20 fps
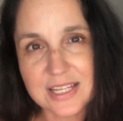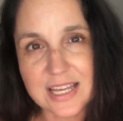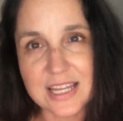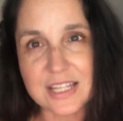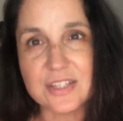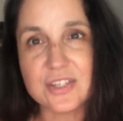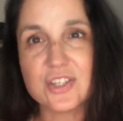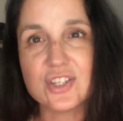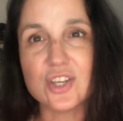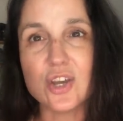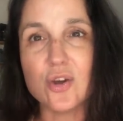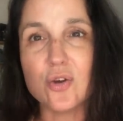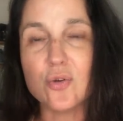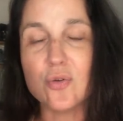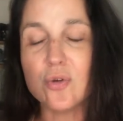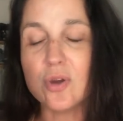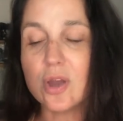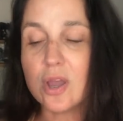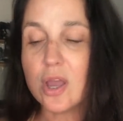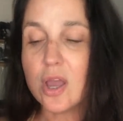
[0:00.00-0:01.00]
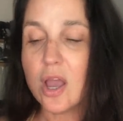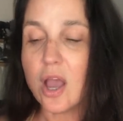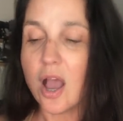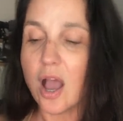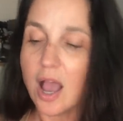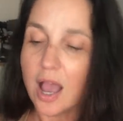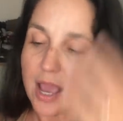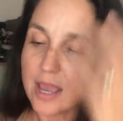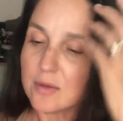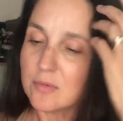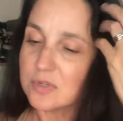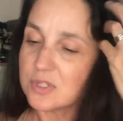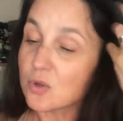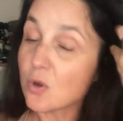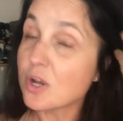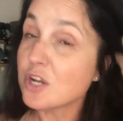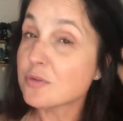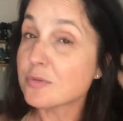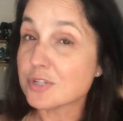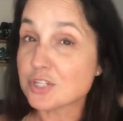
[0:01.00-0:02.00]
And so I was
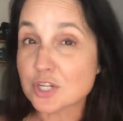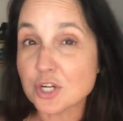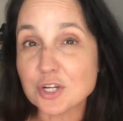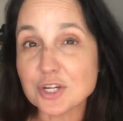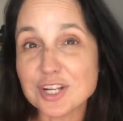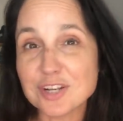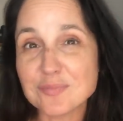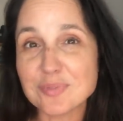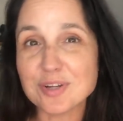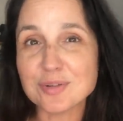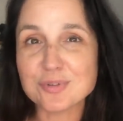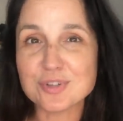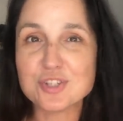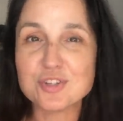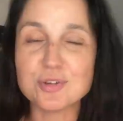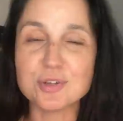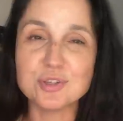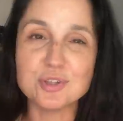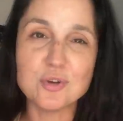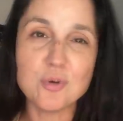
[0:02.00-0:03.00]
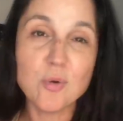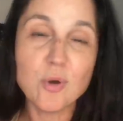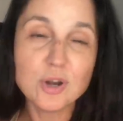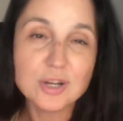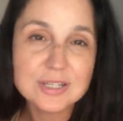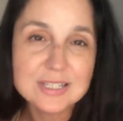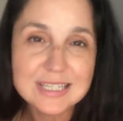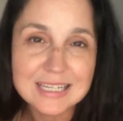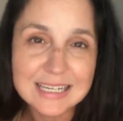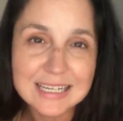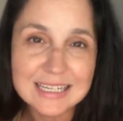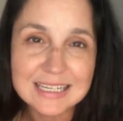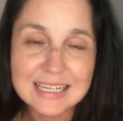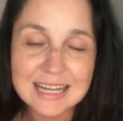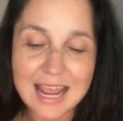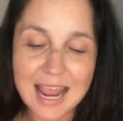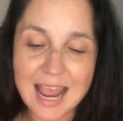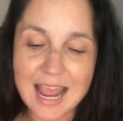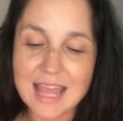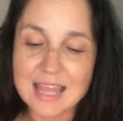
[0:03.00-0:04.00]
going to return it, but it was during the
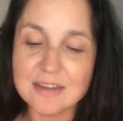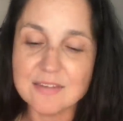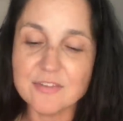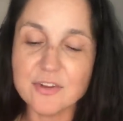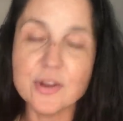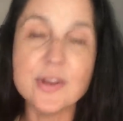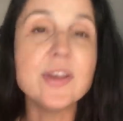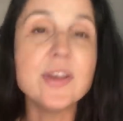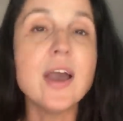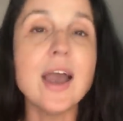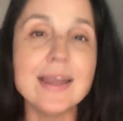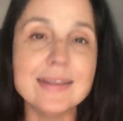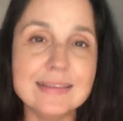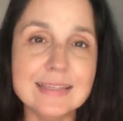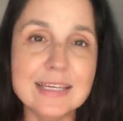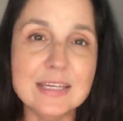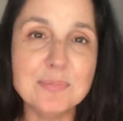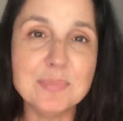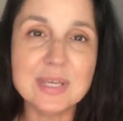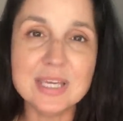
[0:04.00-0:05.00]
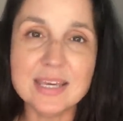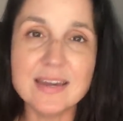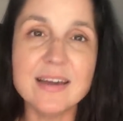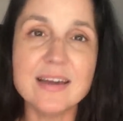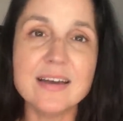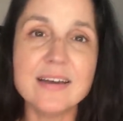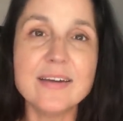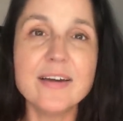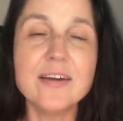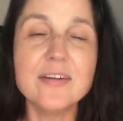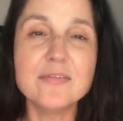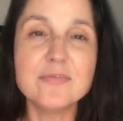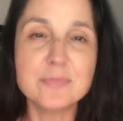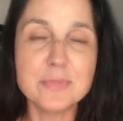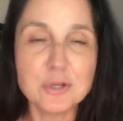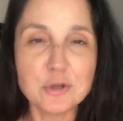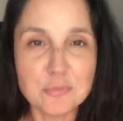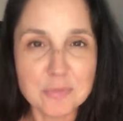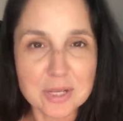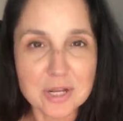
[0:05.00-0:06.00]
quarantine, and very kindly Pia of
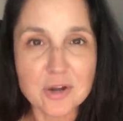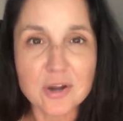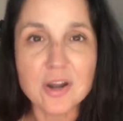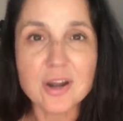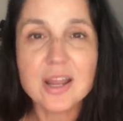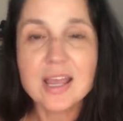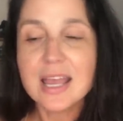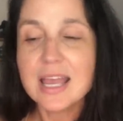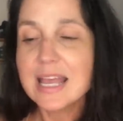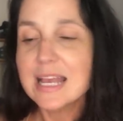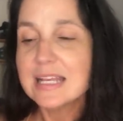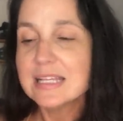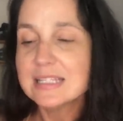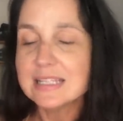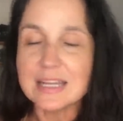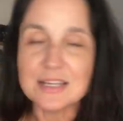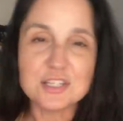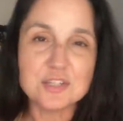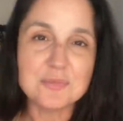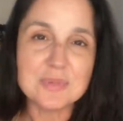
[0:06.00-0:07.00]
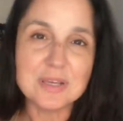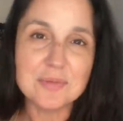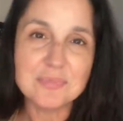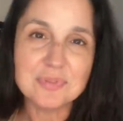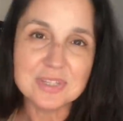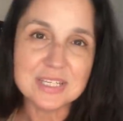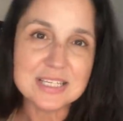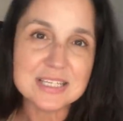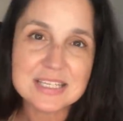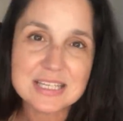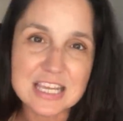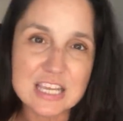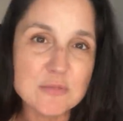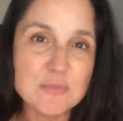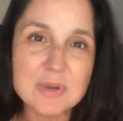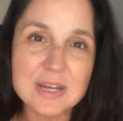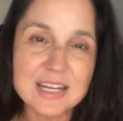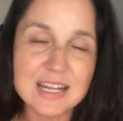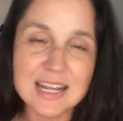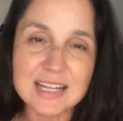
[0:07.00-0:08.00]
MeterMeter said to me, please keep
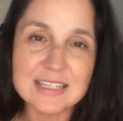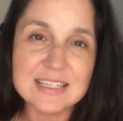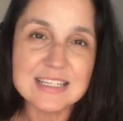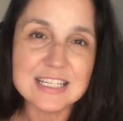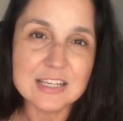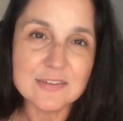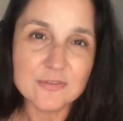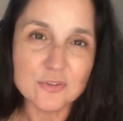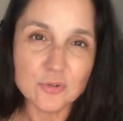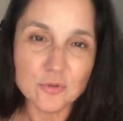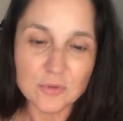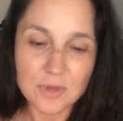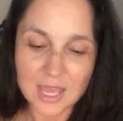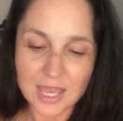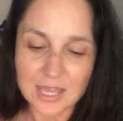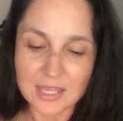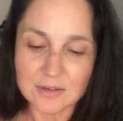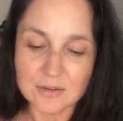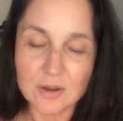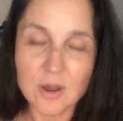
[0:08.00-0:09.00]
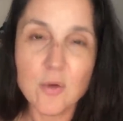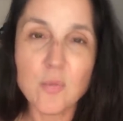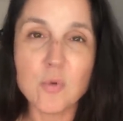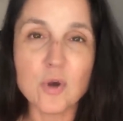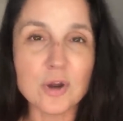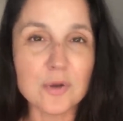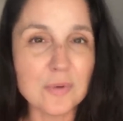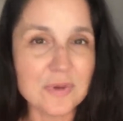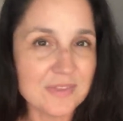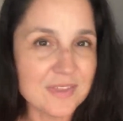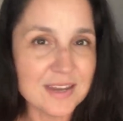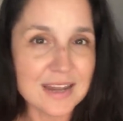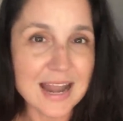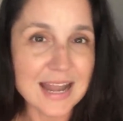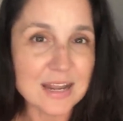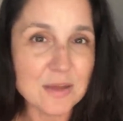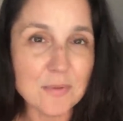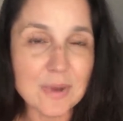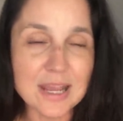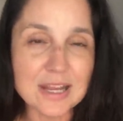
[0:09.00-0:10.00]
it and see if you can work with it
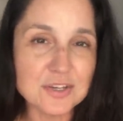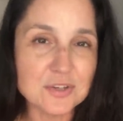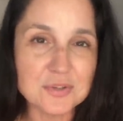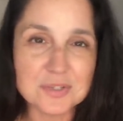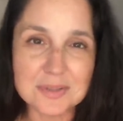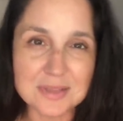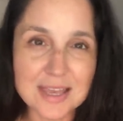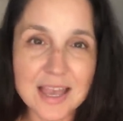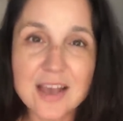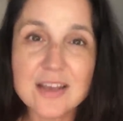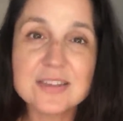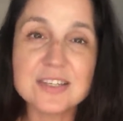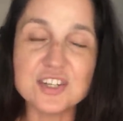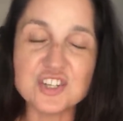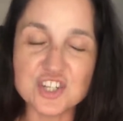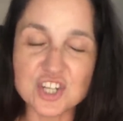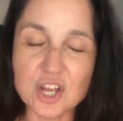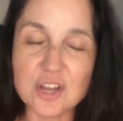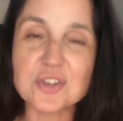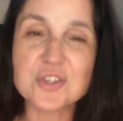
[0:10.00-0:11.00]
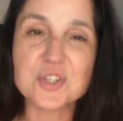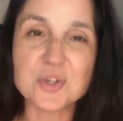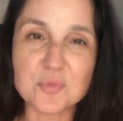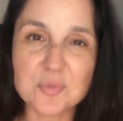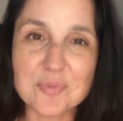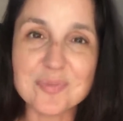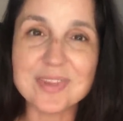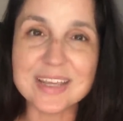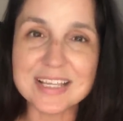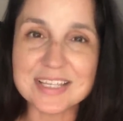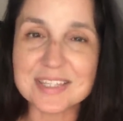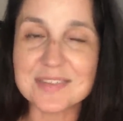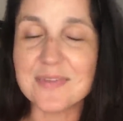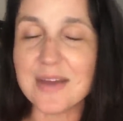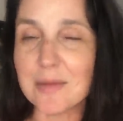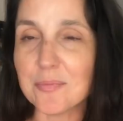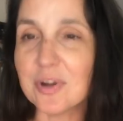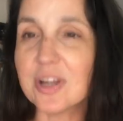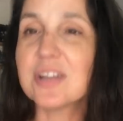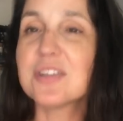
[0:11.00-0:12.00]
anyway and do something else. And she also replaced the
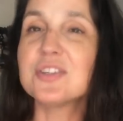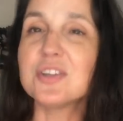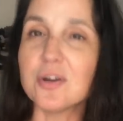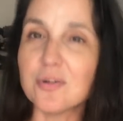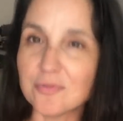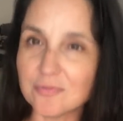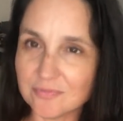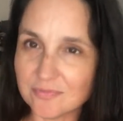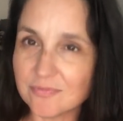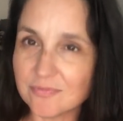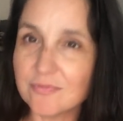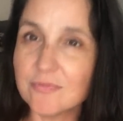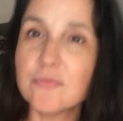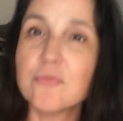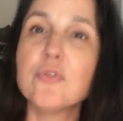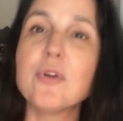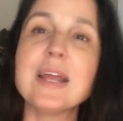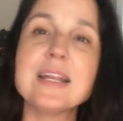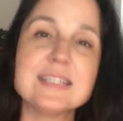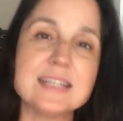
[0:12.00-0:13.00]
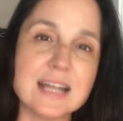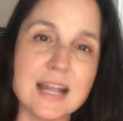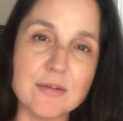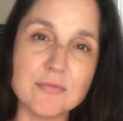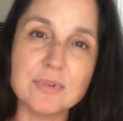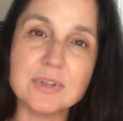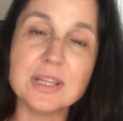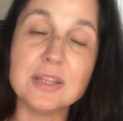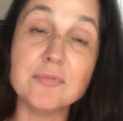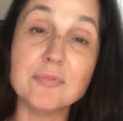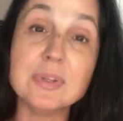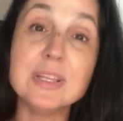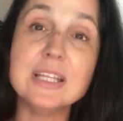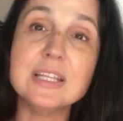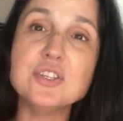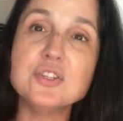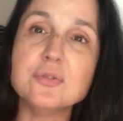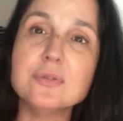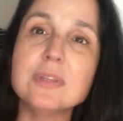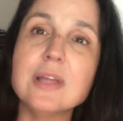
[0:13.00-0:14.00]
fabric. So great. And I really, really
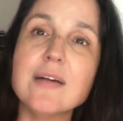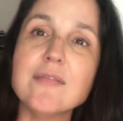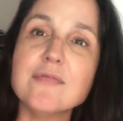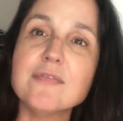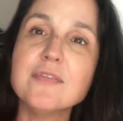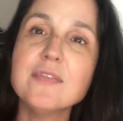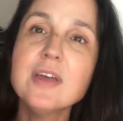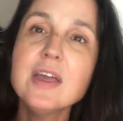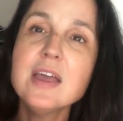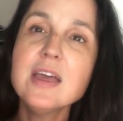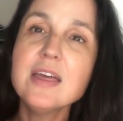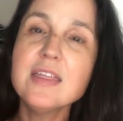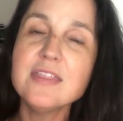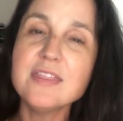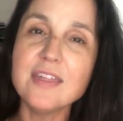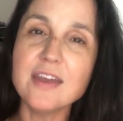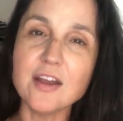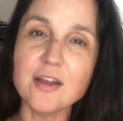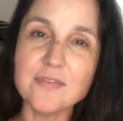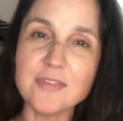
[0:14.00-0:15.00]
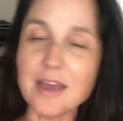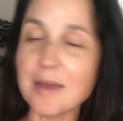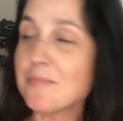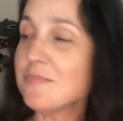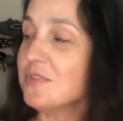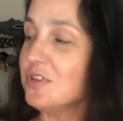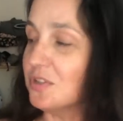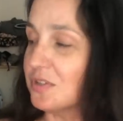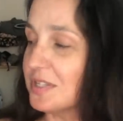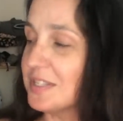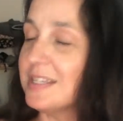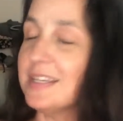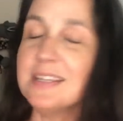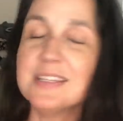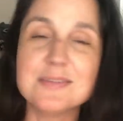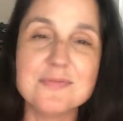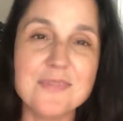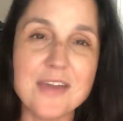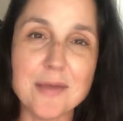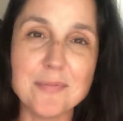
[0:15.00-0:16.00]
do love them. You'll see
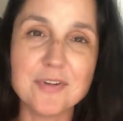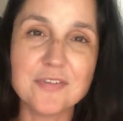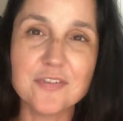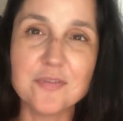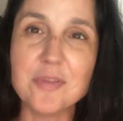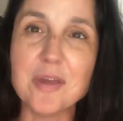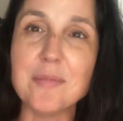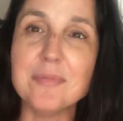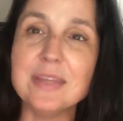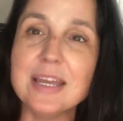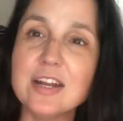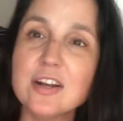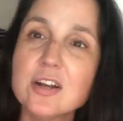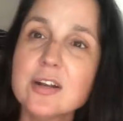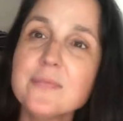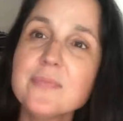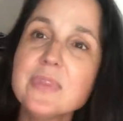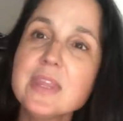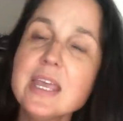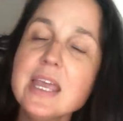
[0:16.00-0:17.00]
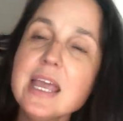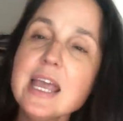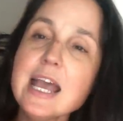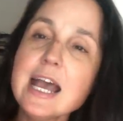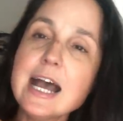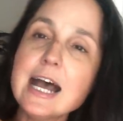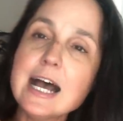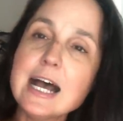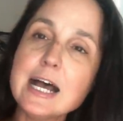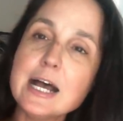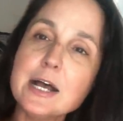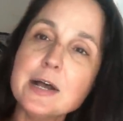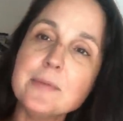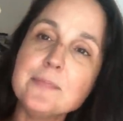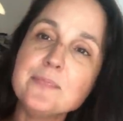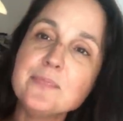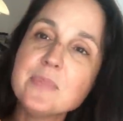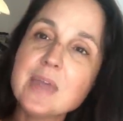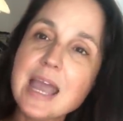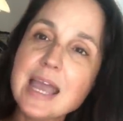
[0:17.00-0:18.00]
some fabric from them later.
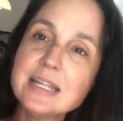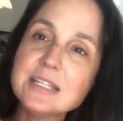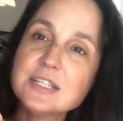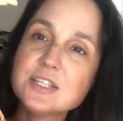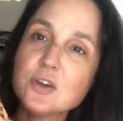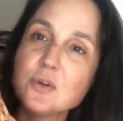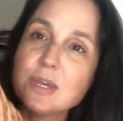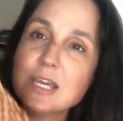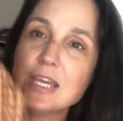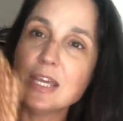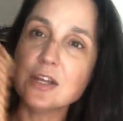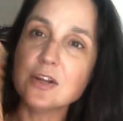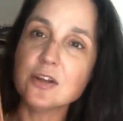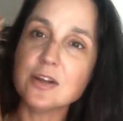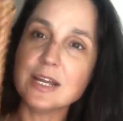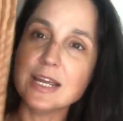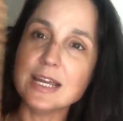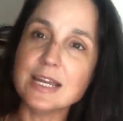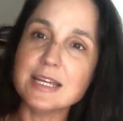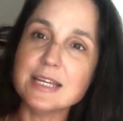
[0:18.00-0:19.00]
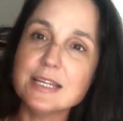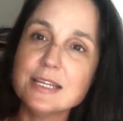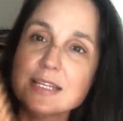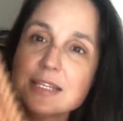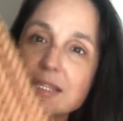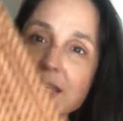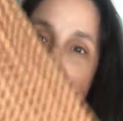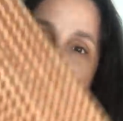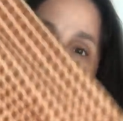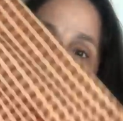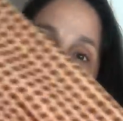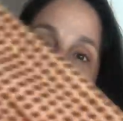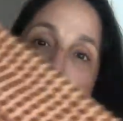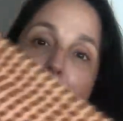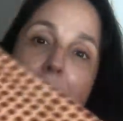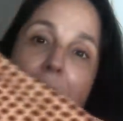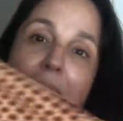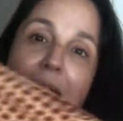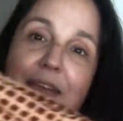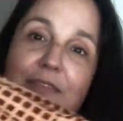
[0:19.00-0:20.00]
And so here is
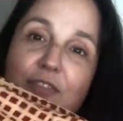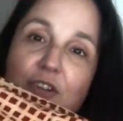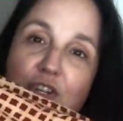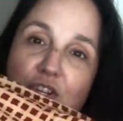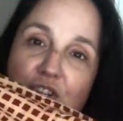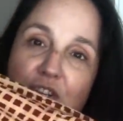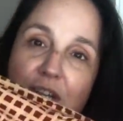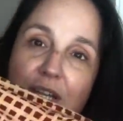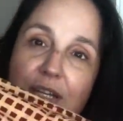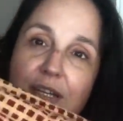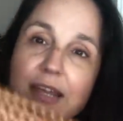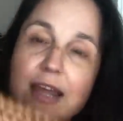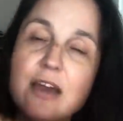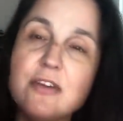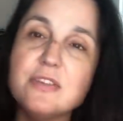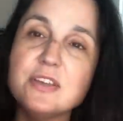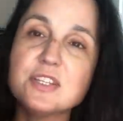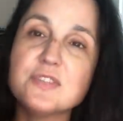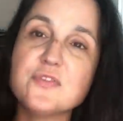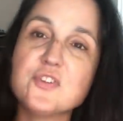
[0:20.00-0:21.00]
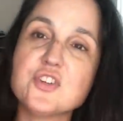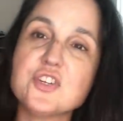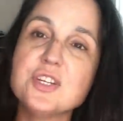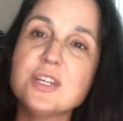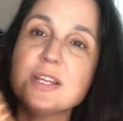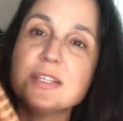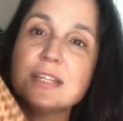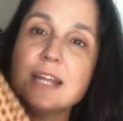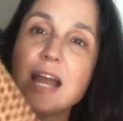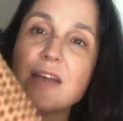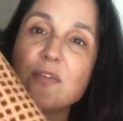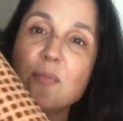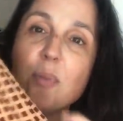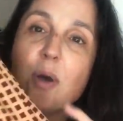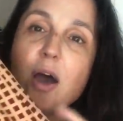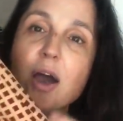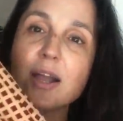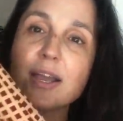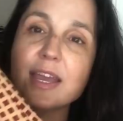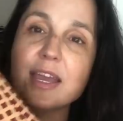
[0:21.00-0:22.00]
my version. Now this version doesn't have a
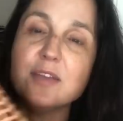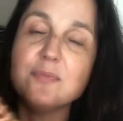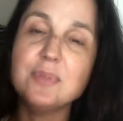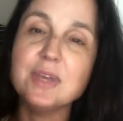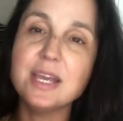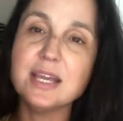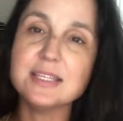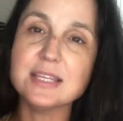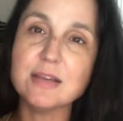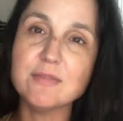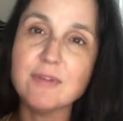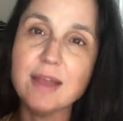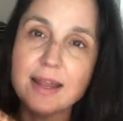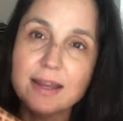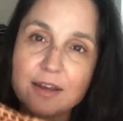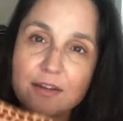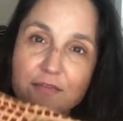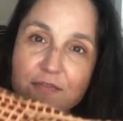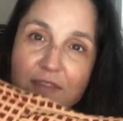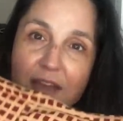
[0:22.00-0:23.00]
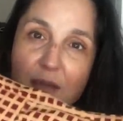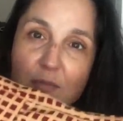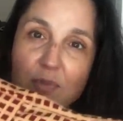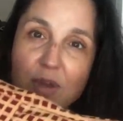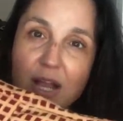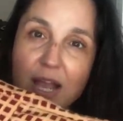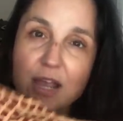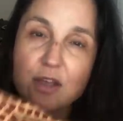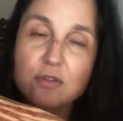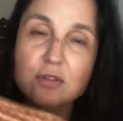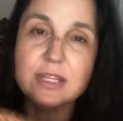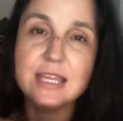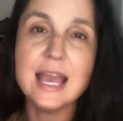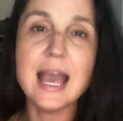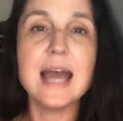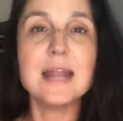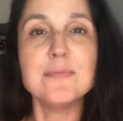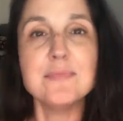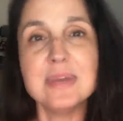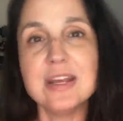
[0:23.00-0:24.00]
pocket because I ran out of fabric. I only
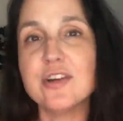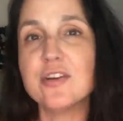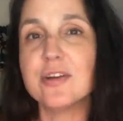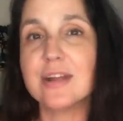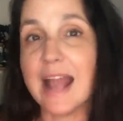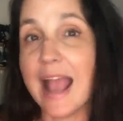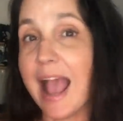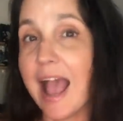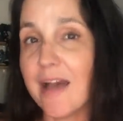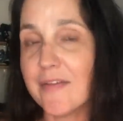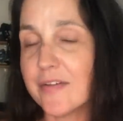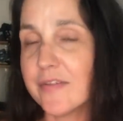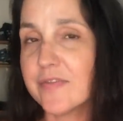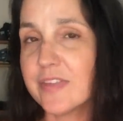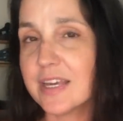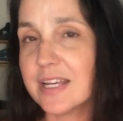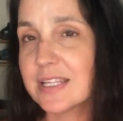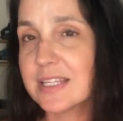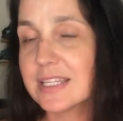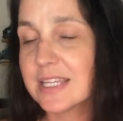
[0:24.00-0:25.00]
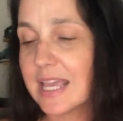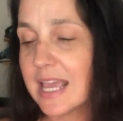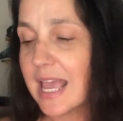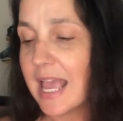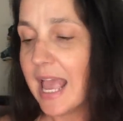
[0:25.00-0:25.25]
had a meter and a half of this.